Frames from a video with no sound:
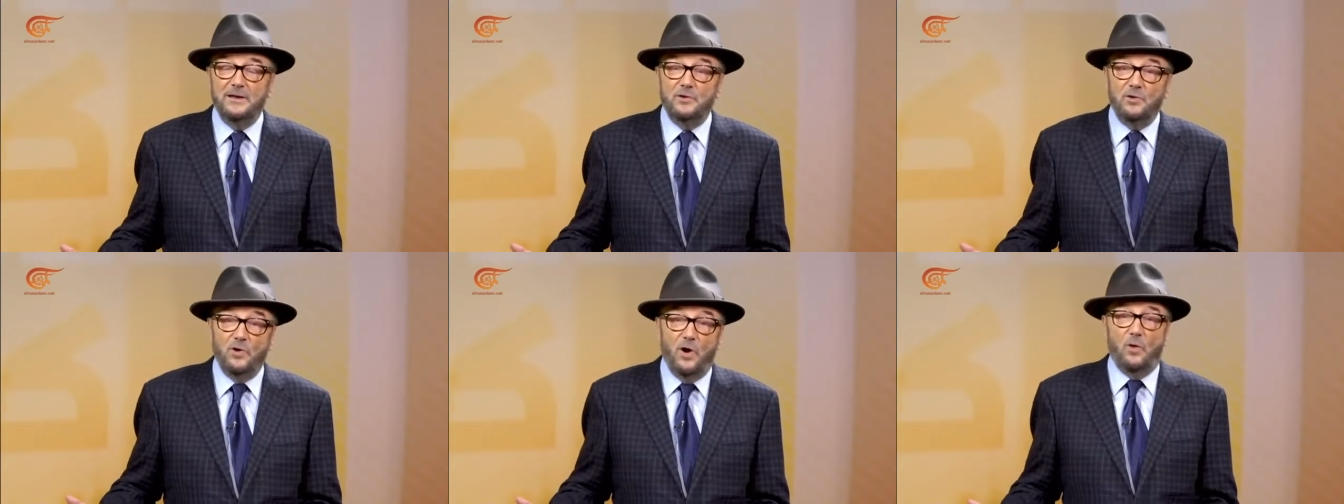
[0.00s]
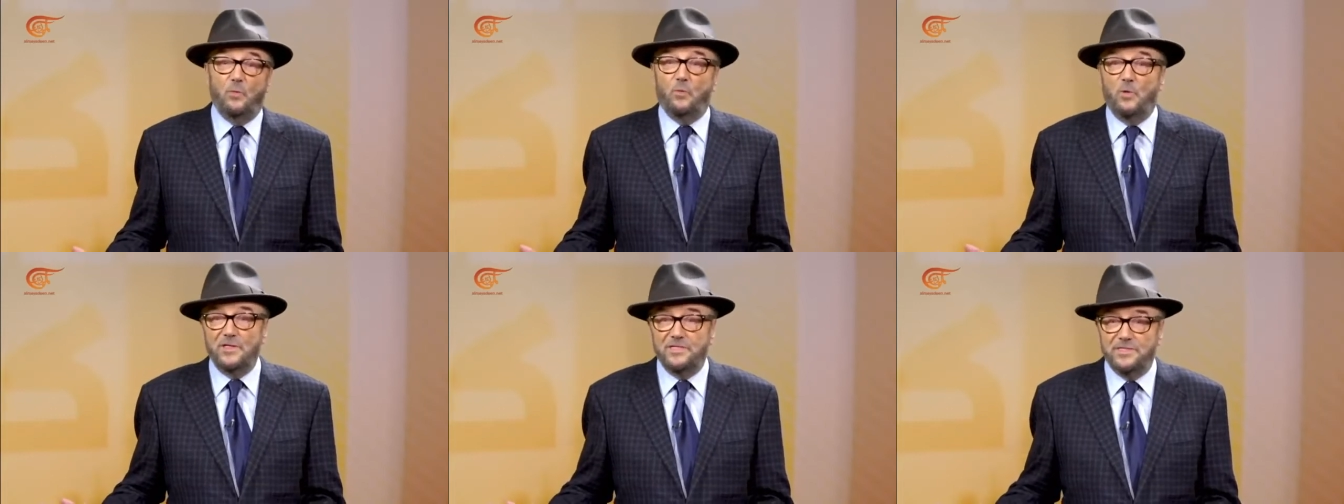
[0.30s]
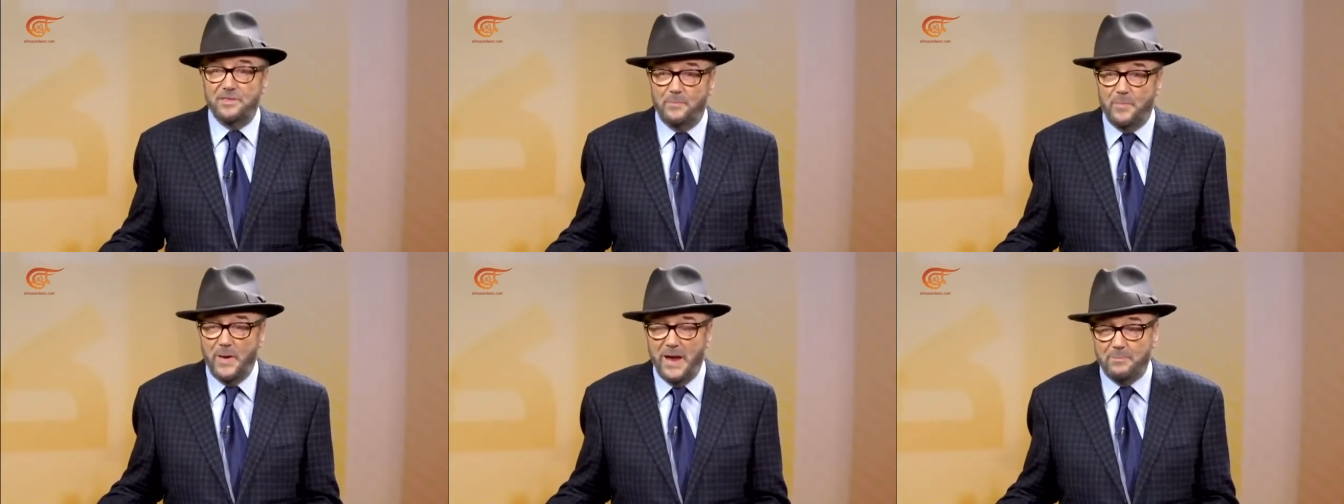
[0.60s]
not
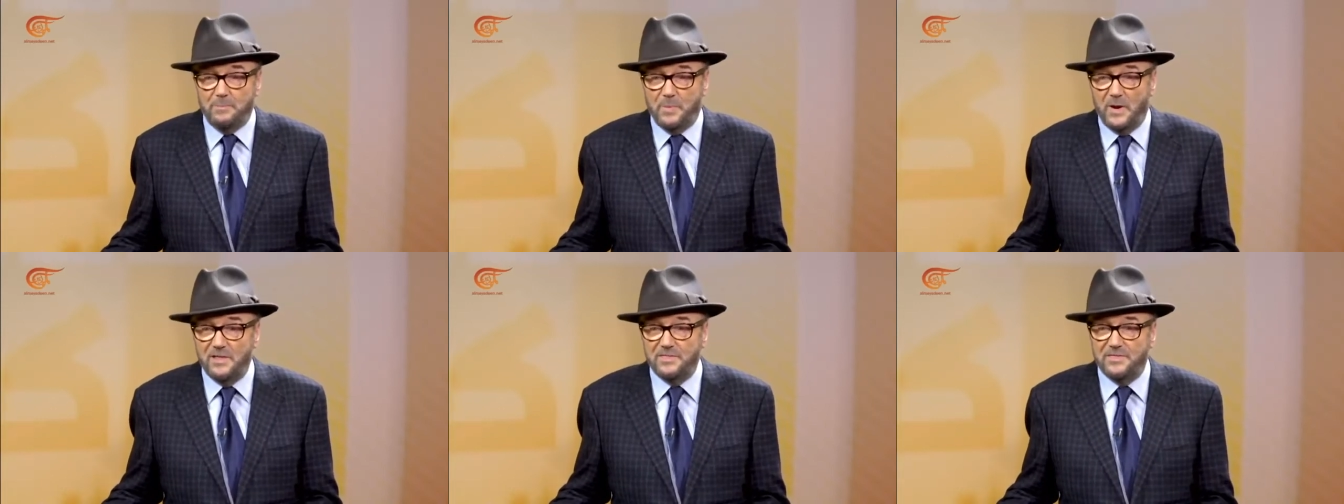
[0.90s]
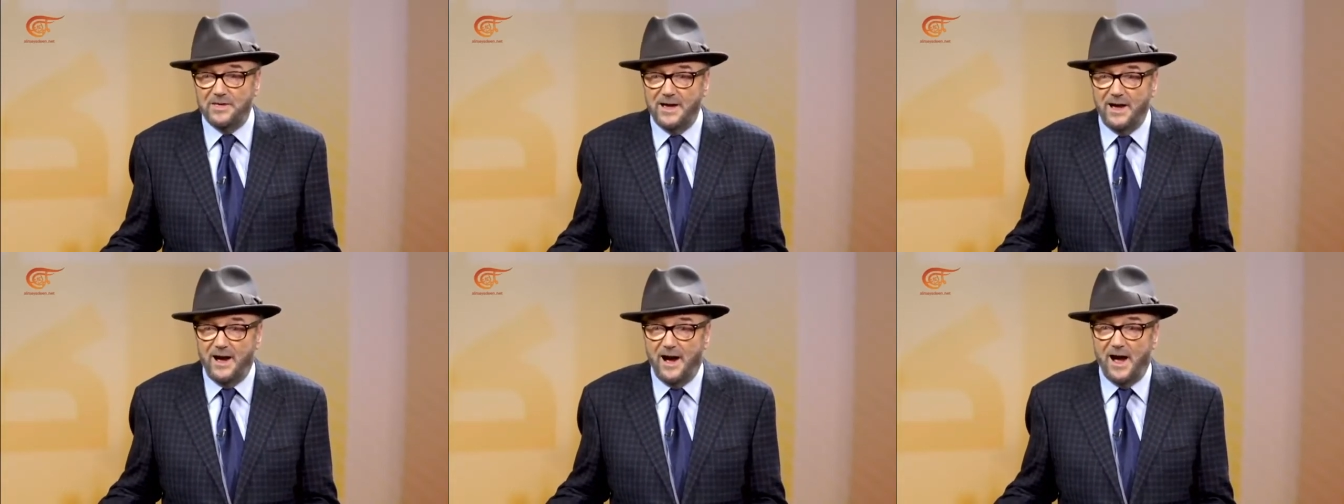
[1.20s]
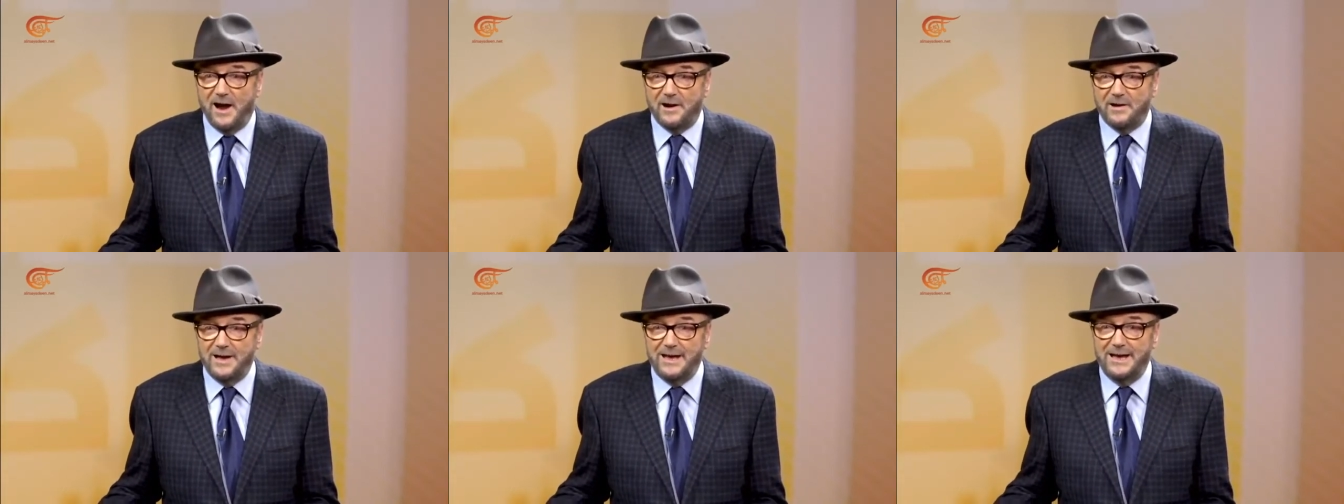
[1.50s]
worth the paper they
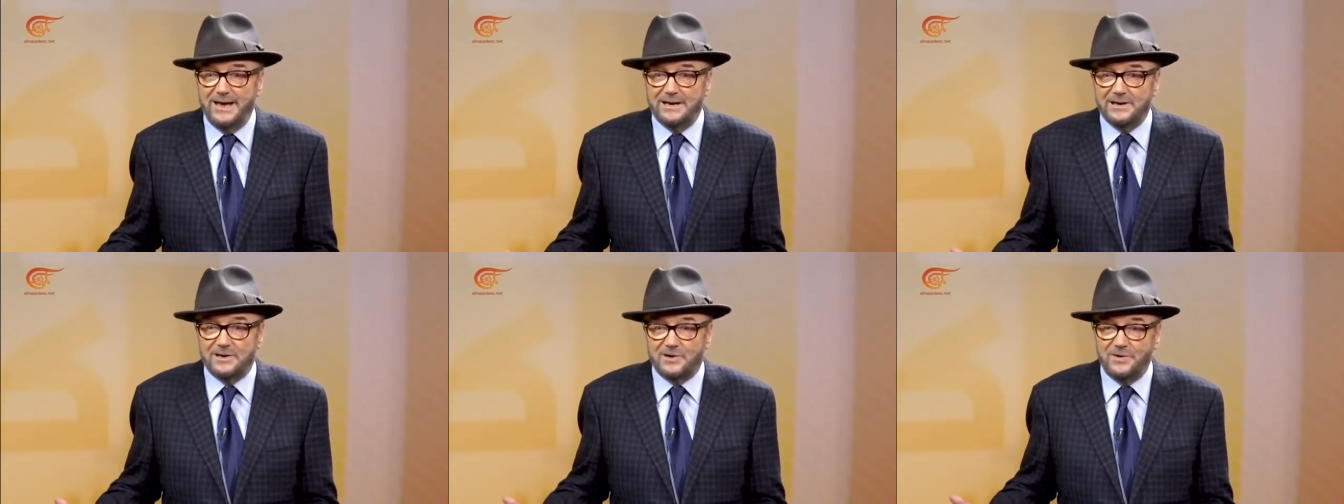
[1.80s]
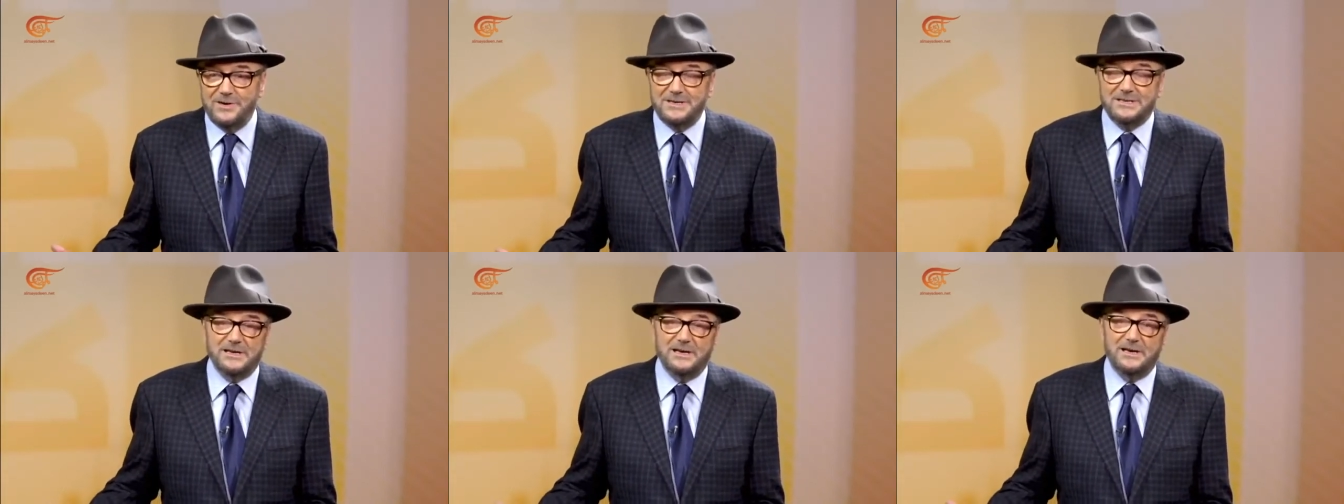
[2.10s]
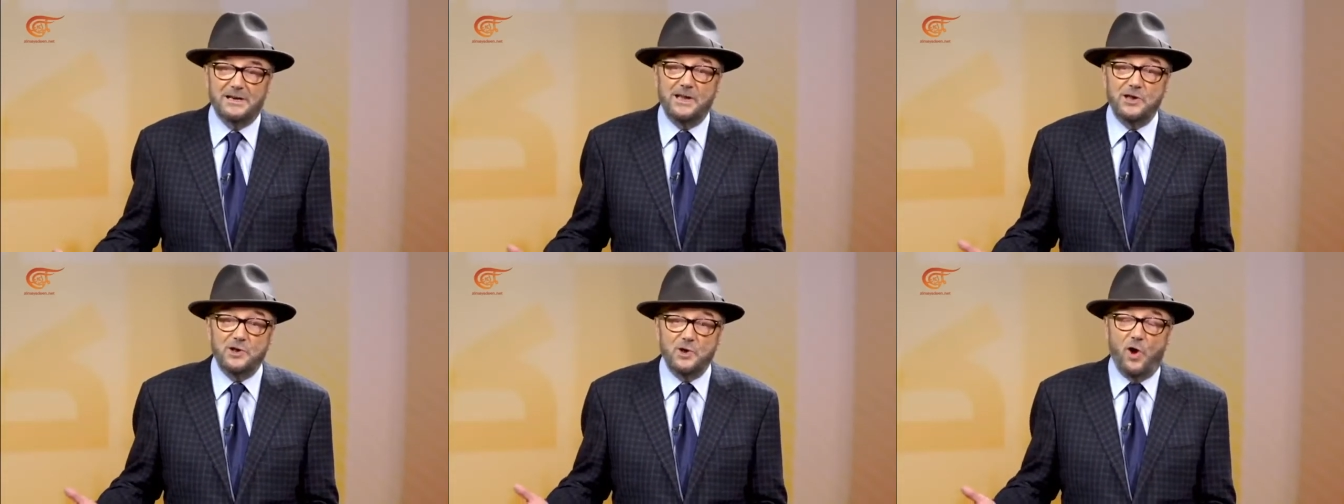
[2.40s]
are
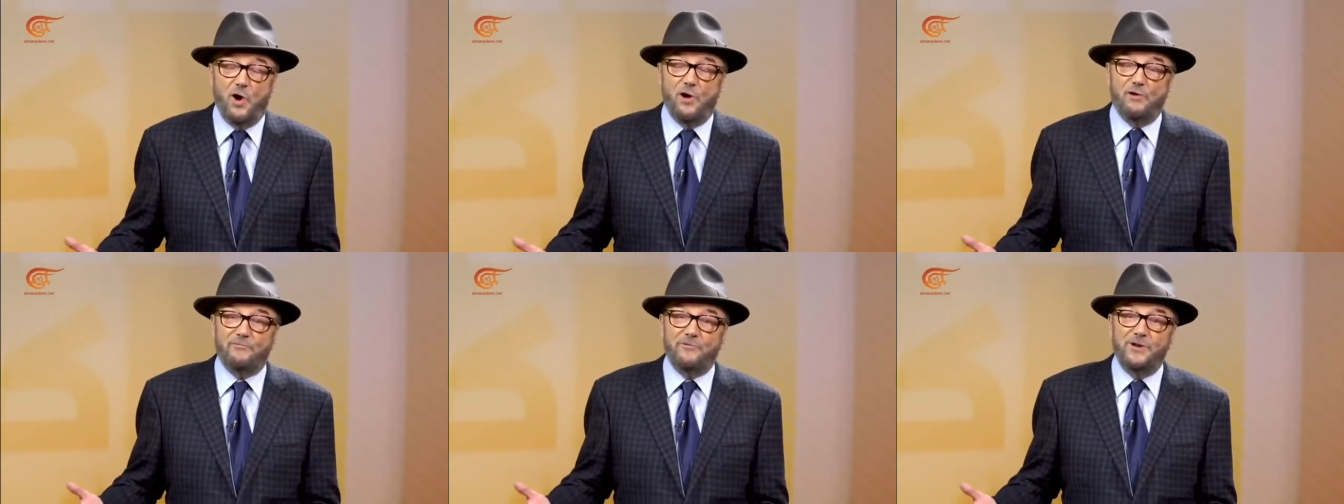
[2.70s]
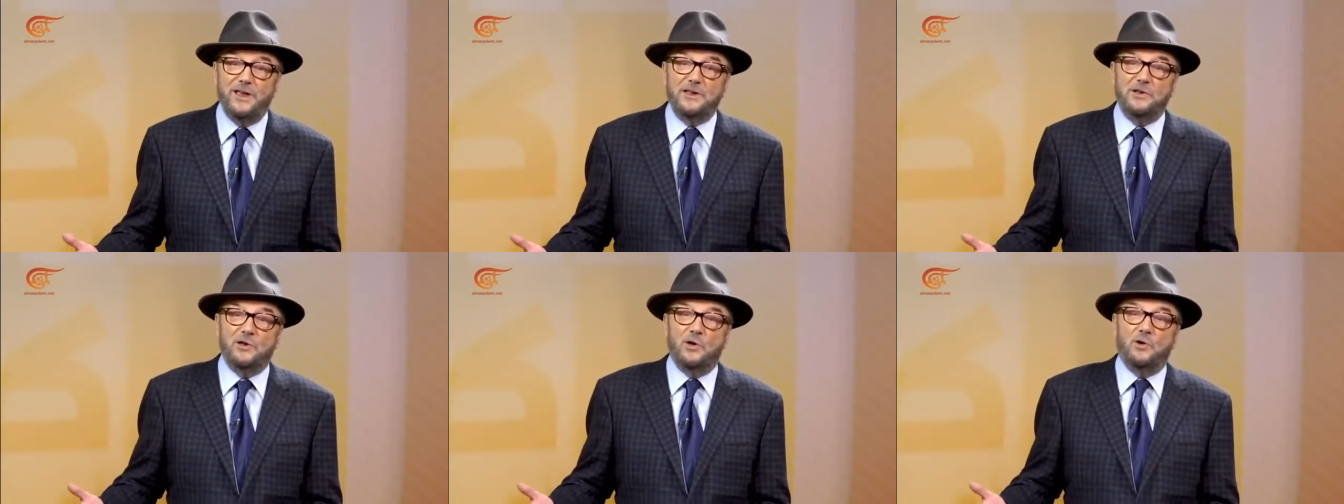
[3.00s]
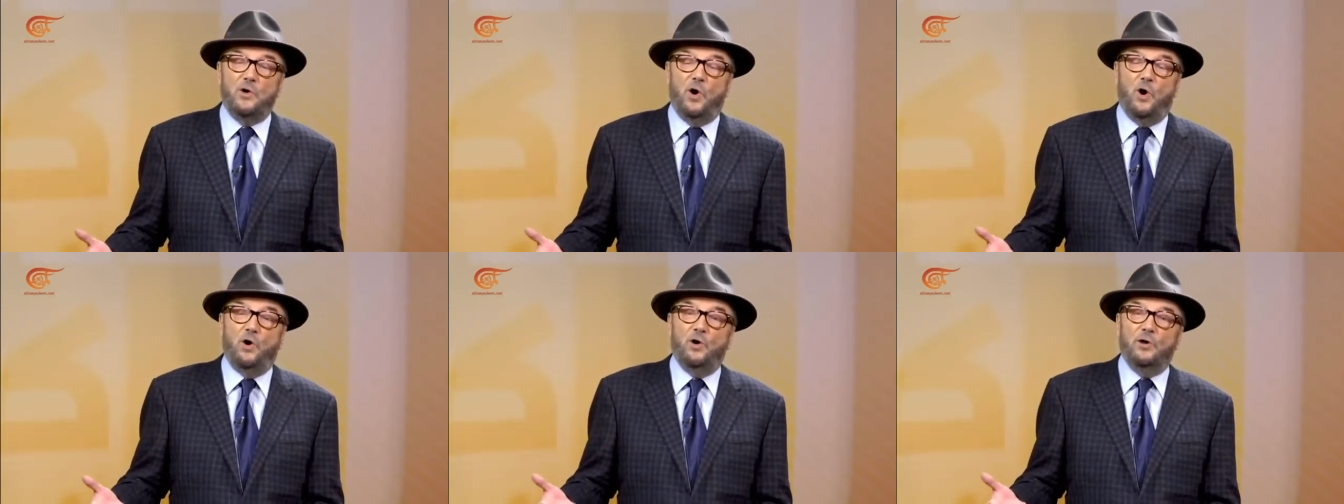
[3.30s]
increasingly not written
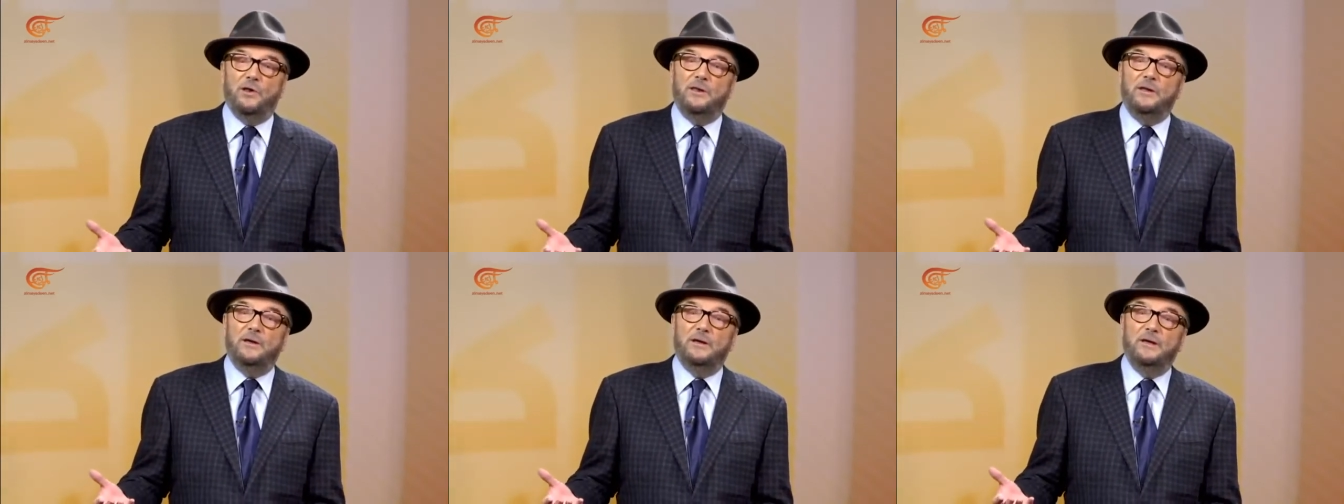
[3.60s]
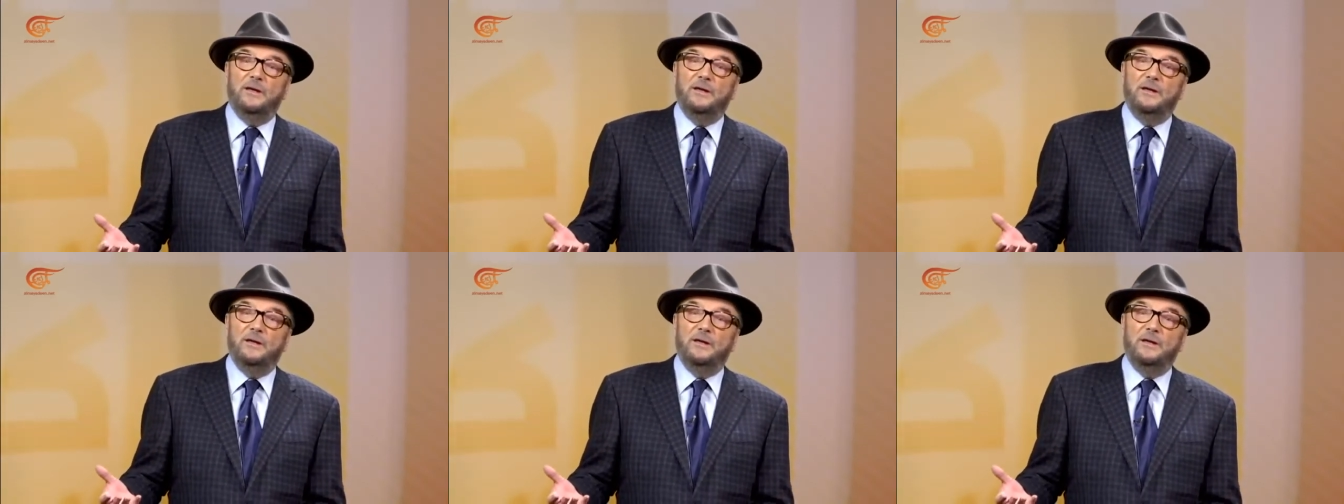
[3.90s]
on,